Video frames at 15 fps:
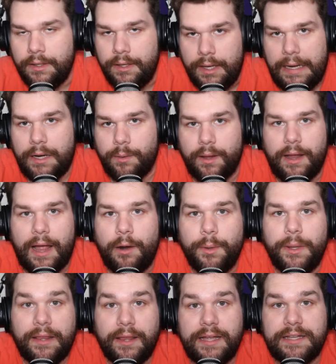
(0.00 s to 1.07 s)
Anyway, I really
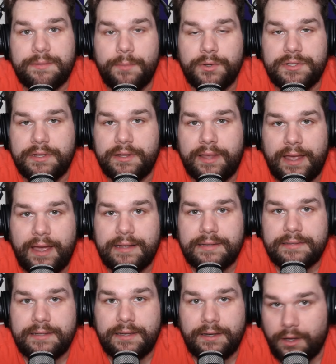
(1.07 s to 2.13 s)
liked most of the cast
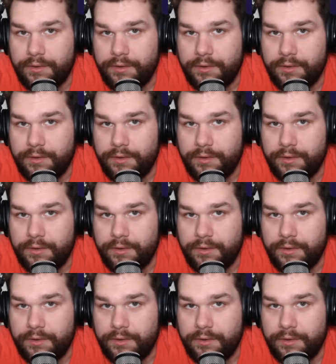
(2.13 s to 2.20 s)
and all the